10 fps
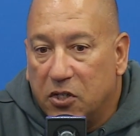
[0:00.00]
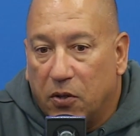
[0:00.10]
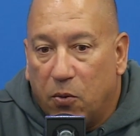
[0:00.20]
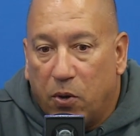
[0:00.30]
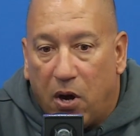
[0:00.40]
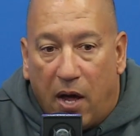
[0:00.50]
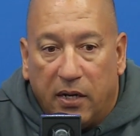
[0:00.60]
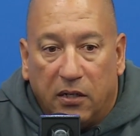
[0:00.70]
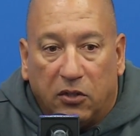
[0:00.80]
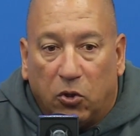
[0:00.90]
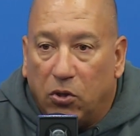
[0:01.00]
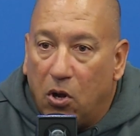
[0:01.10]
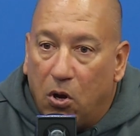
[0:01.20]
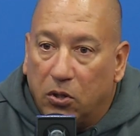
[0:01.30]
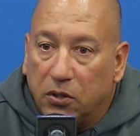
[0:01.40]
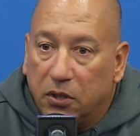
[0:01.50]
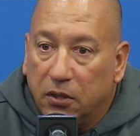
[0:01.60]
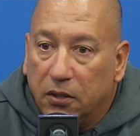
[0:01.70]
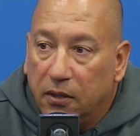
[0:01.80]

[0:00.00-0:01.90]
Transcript: so that we're not in the third and longs.